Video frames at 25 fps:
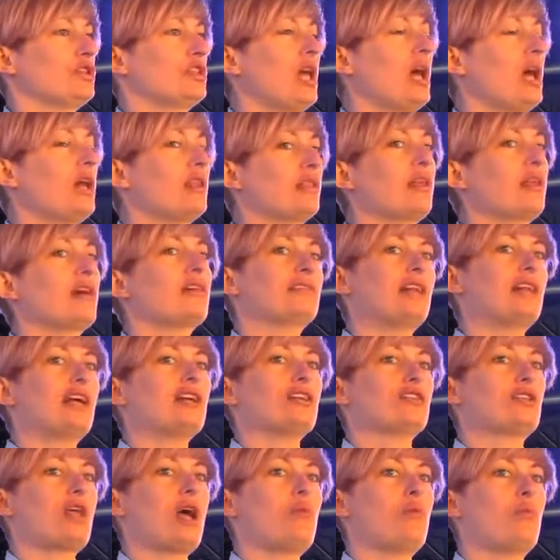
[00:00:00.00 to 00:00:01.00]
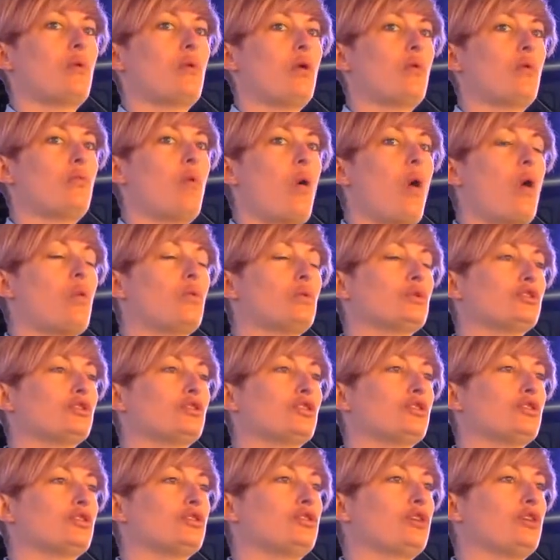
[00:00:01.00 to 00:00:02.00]
that's like what I wanted
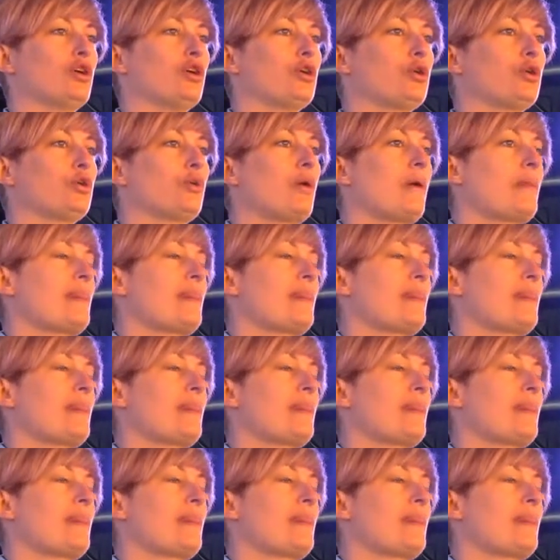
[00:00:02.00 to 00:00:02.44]
to do.